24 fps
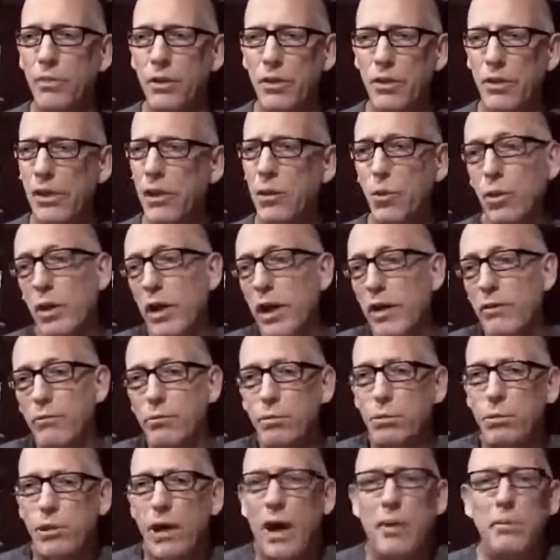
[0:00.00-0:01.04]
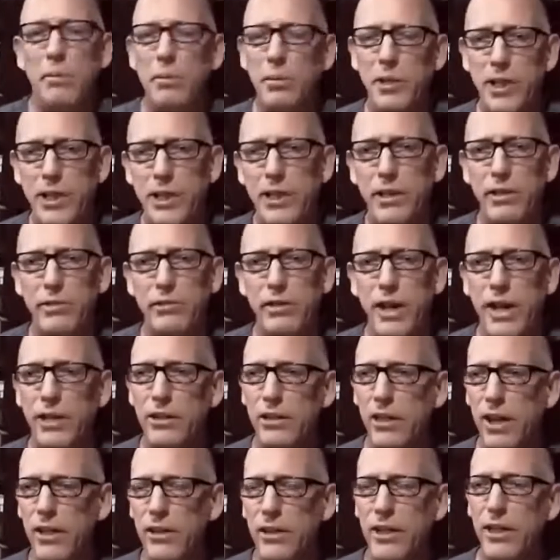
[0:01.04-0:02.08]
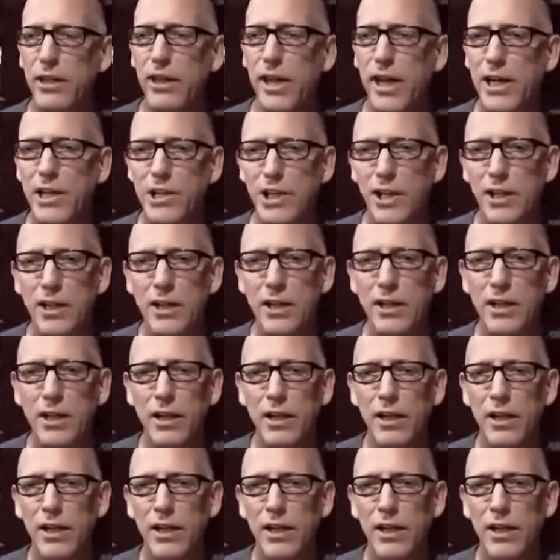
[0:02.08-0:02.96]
that will have probably an effect on the election.